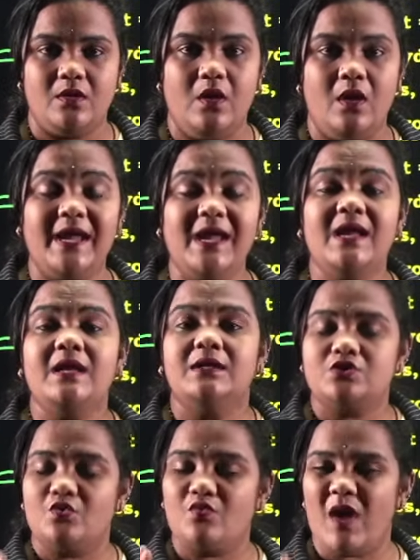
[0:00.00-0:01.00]
Okay,
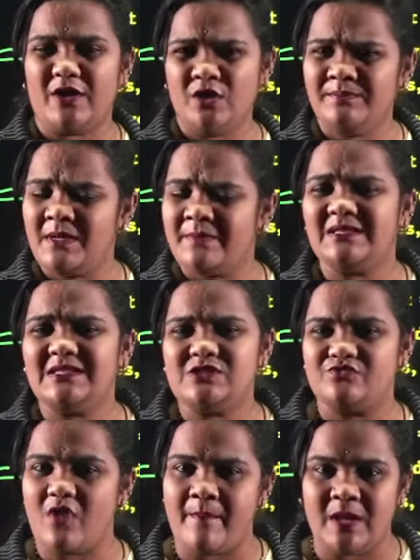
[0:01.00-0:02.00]
so what do you mean by this
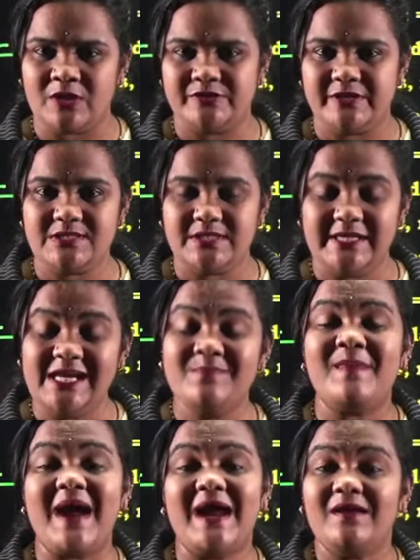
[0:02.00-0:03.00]
formula, students? In
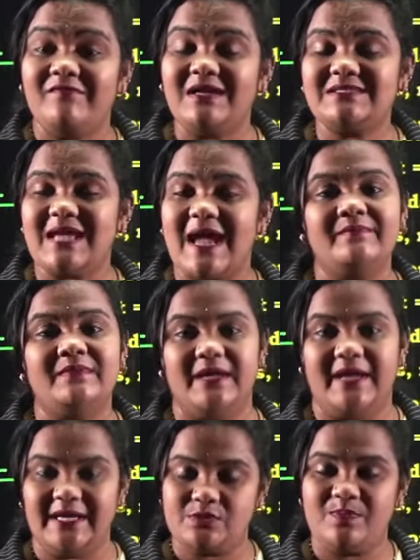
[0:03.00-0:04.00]
my words I am
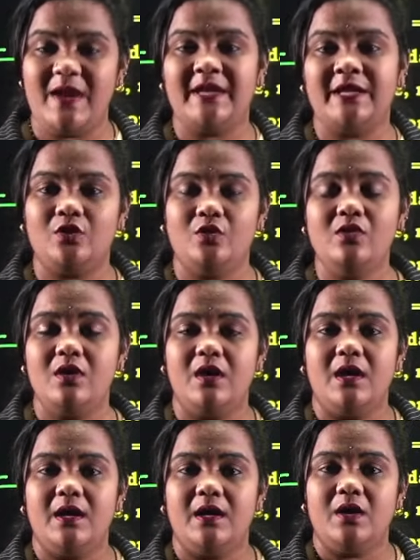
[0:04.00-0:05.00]
explaining you.
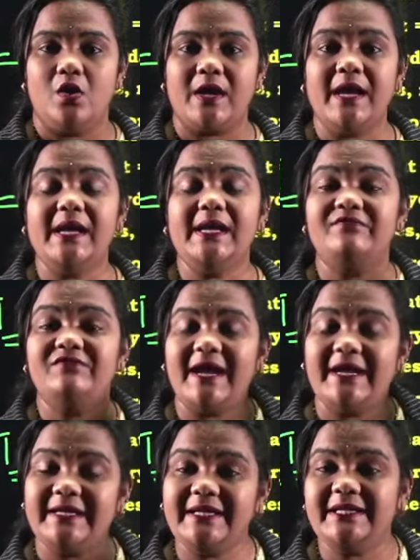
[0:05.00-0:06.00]
Okay, if the
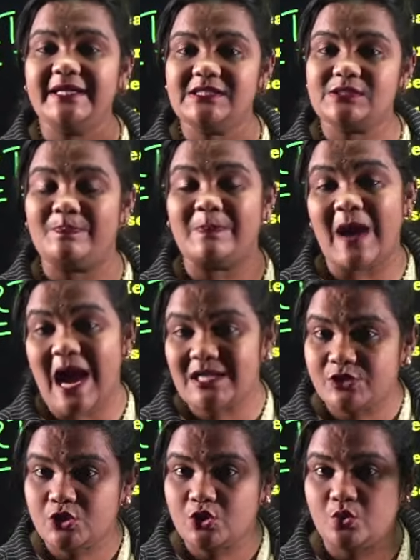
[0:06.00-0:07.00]
heat is passed
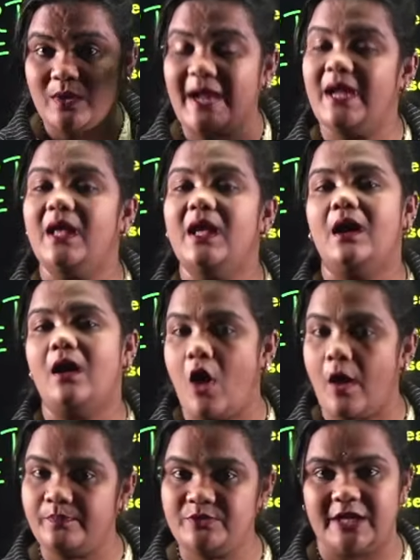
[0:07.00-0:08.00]
to a
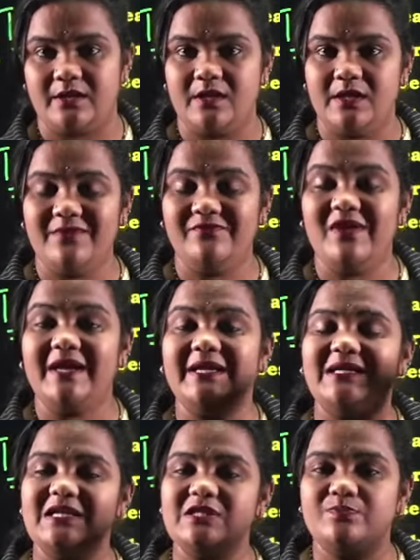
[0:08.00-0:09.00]
object, if a
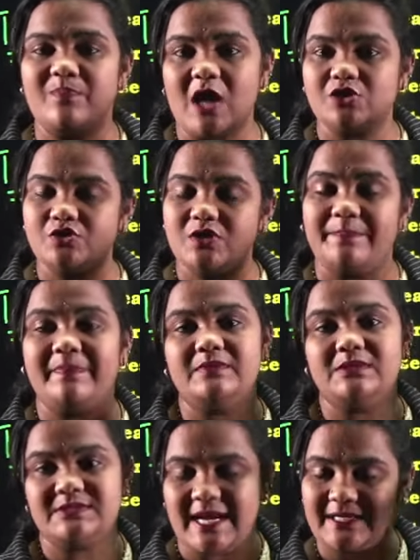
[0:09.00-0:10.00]
heat is passed to a
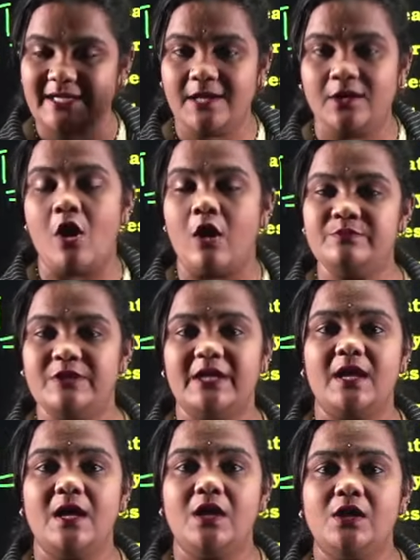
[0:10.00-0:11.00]
certain object,
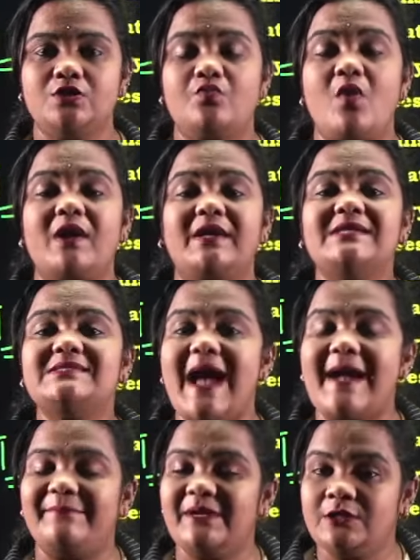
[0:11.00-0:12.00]
so what is
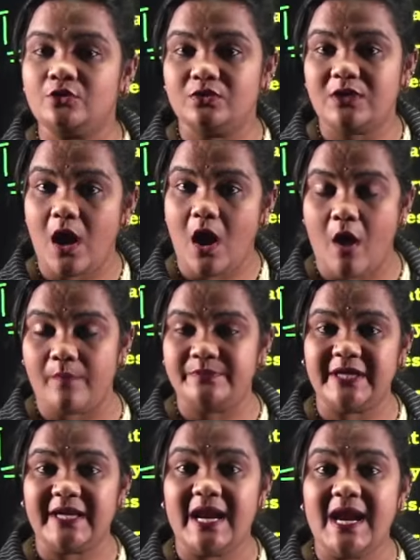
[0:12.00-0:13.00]
happening to the
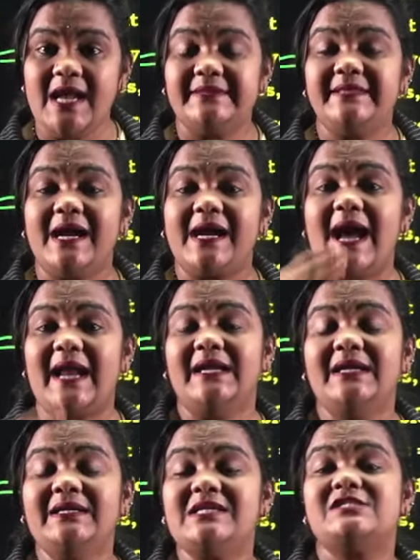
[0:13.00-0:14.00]
object? The
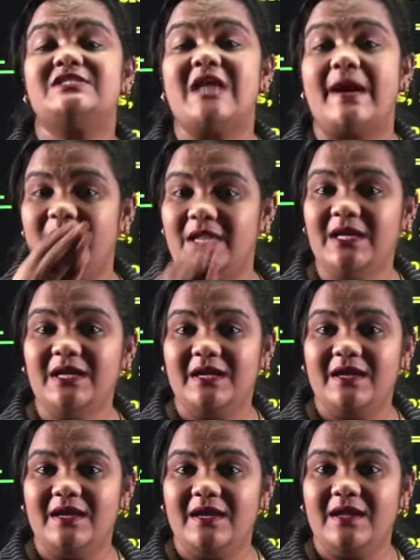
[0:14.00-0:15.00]
current is doubling,
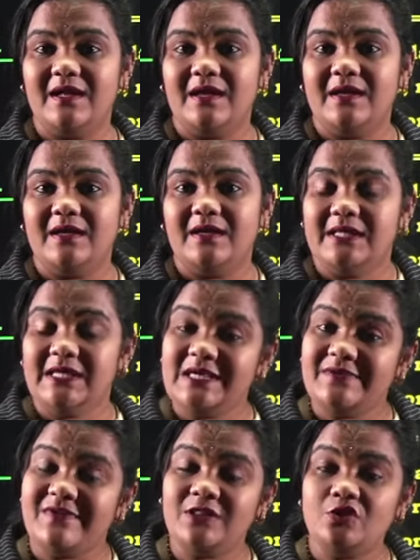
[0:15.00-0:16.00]

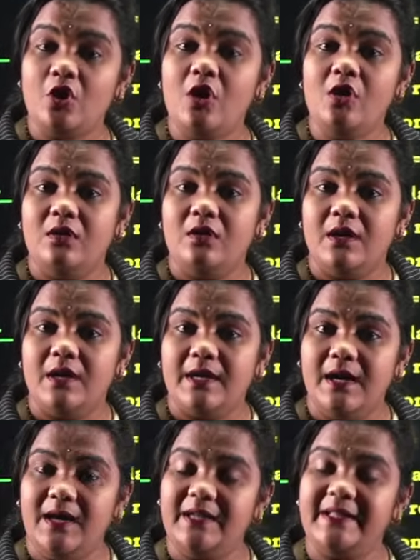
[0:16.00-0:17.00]
even
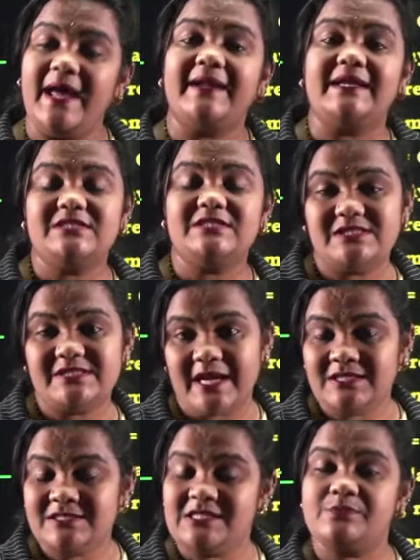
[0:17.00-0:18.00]
though the
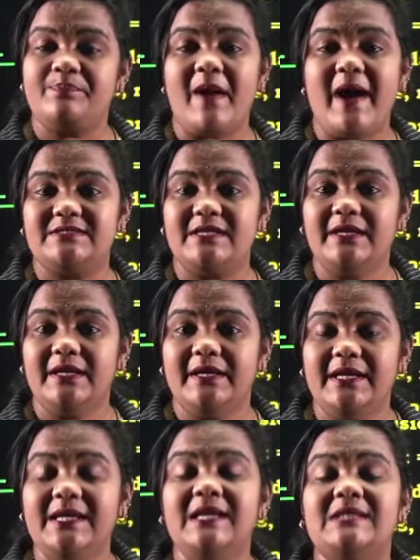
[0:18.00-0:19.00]
resistance is passing
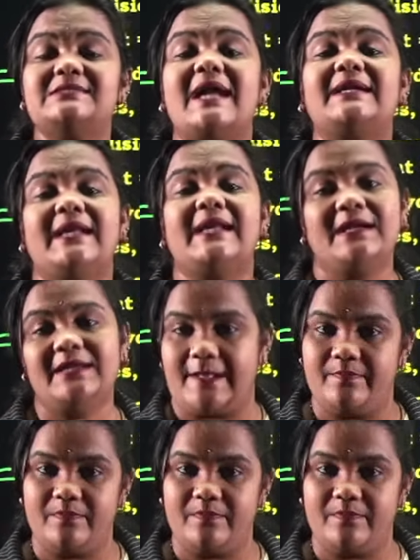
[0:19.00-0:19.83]
in a certain time.